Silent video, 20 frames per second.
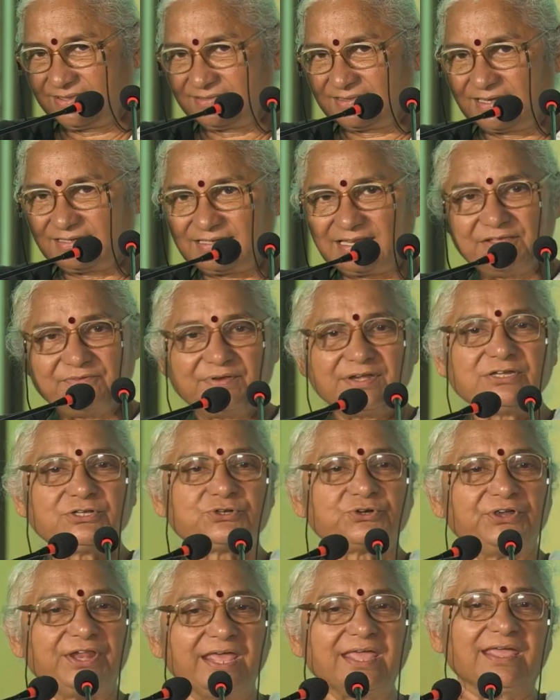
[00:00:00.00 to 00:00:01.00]
that even
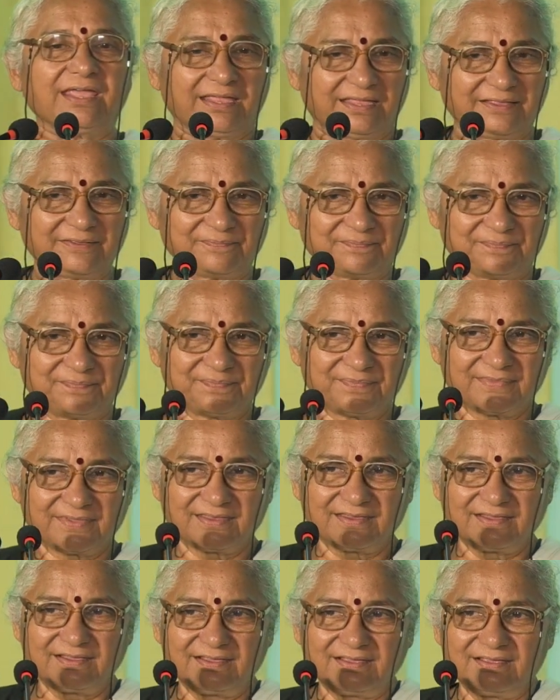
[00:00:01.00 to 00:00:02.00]
today,
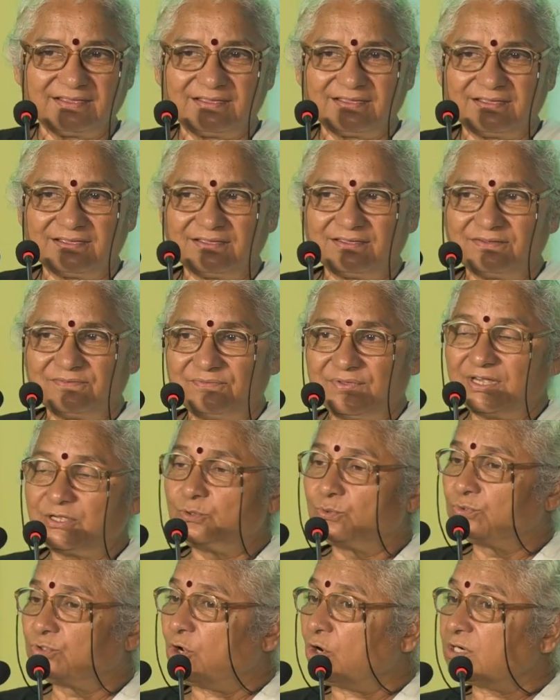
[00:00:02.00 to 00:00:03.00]
we
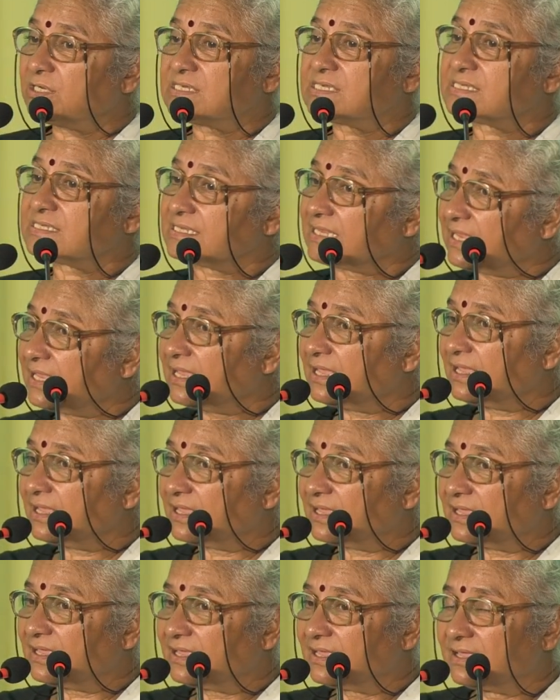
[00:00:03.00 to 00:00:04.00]
do not
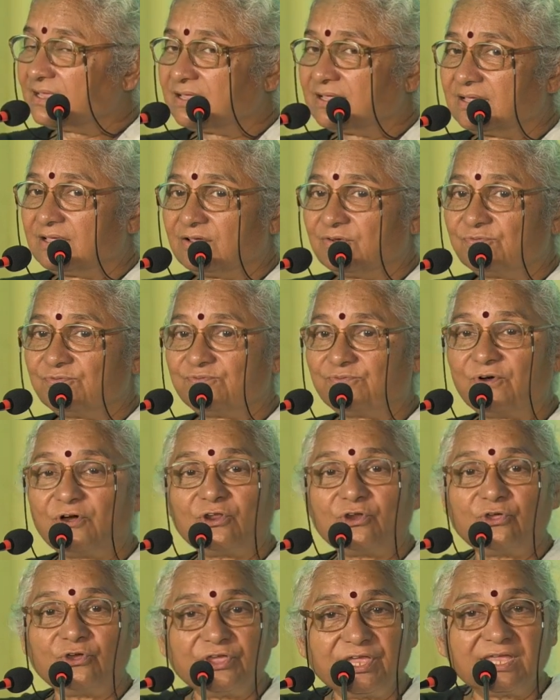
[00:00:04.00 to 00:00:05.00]
see
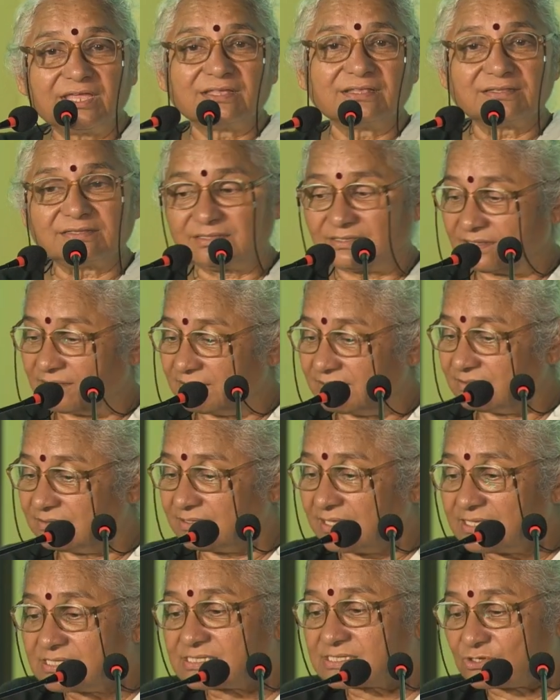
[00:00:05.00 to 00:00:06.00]
following
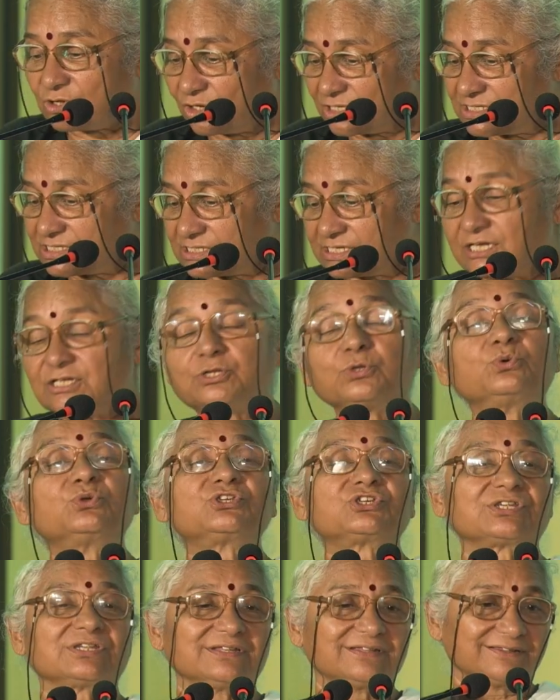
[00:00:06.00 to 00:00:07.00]
this
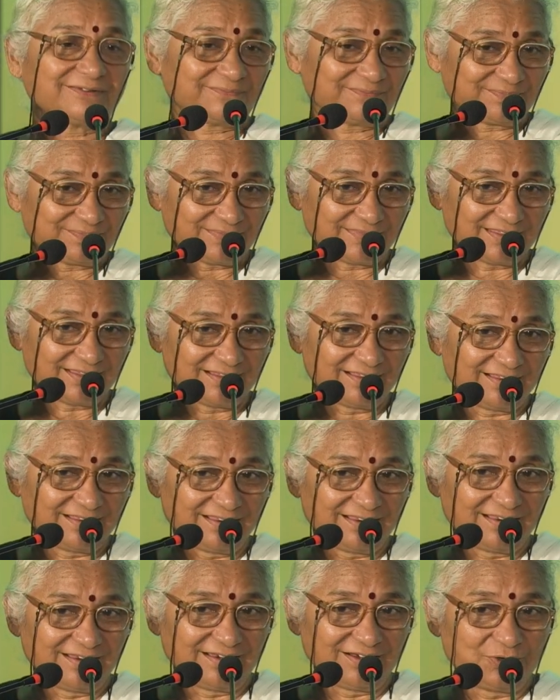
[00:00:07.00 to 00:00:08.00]
constitution
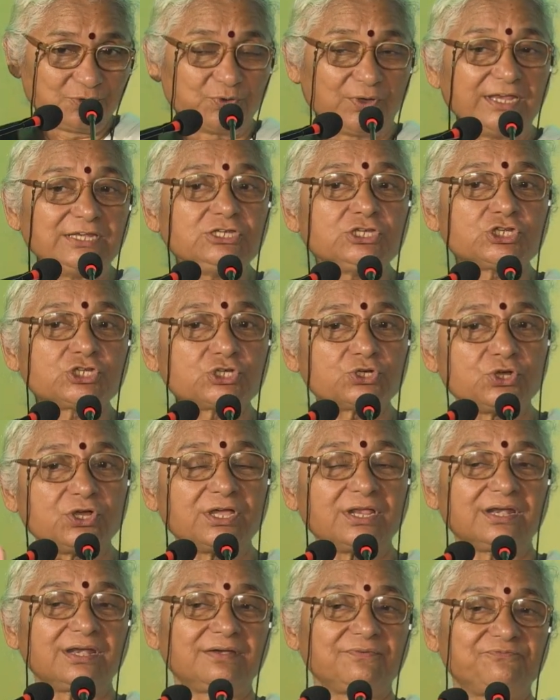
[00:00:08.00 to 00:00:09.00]
to
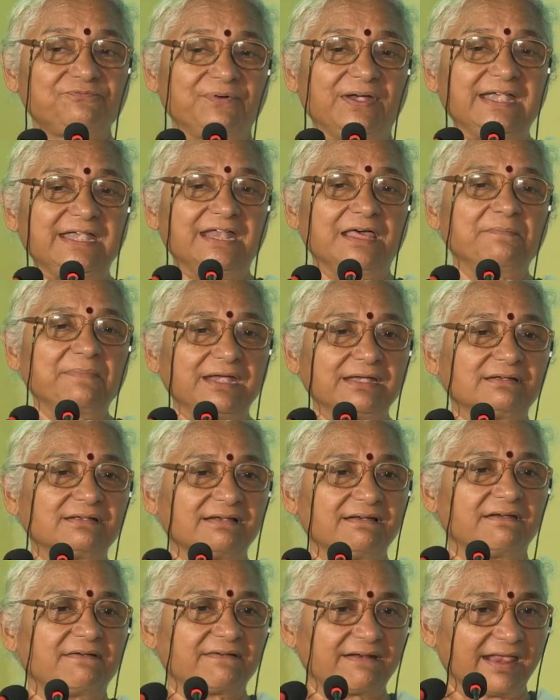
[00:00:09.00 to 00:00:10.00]
ensure
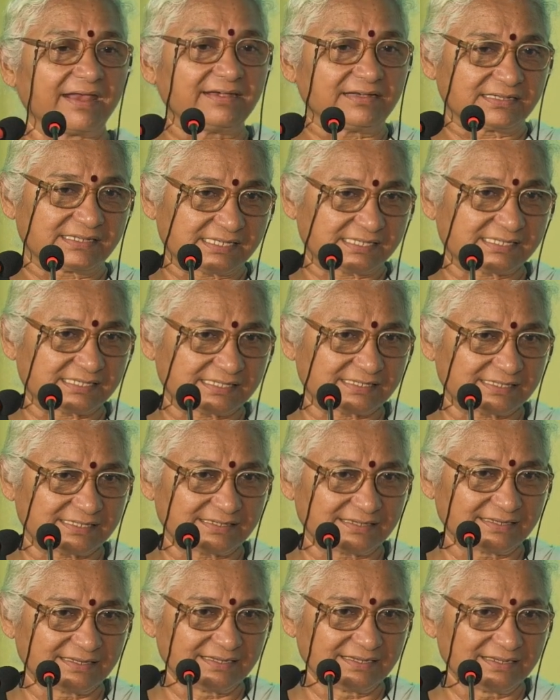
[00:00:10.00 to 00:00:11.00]
fundamental rights
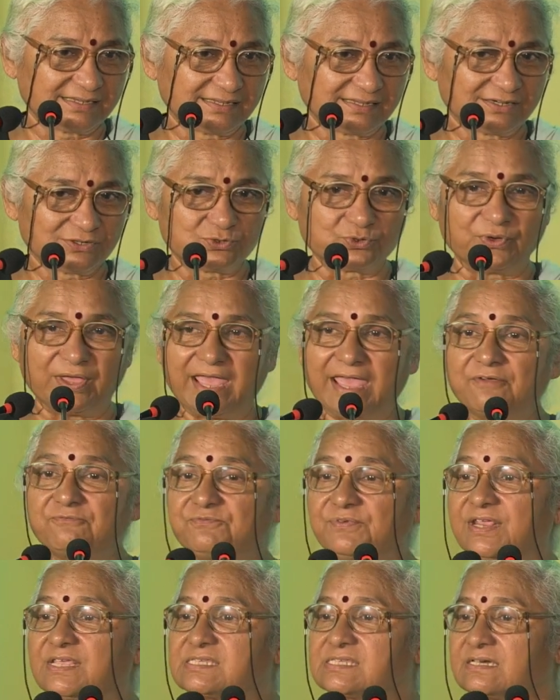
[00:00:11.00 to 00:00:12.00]
to
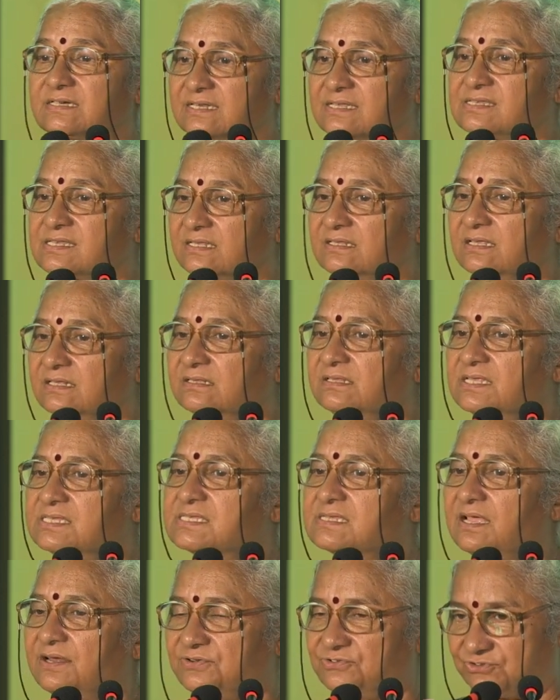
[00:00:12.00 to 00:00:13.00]
every citizen in
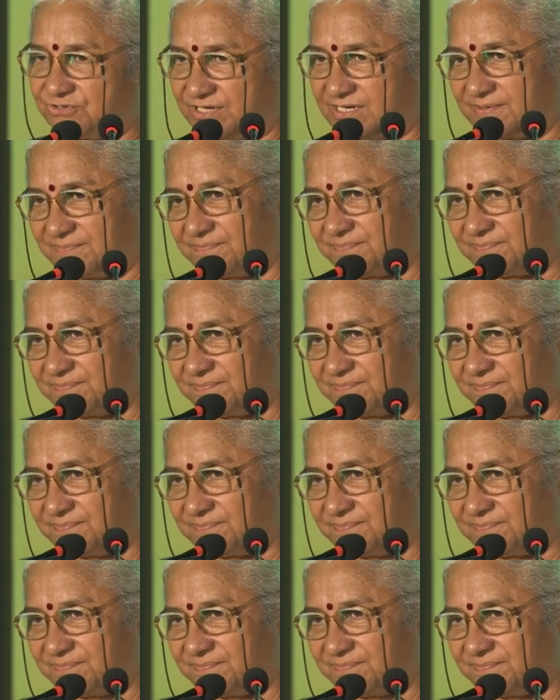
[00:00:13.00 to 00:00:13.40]
this country.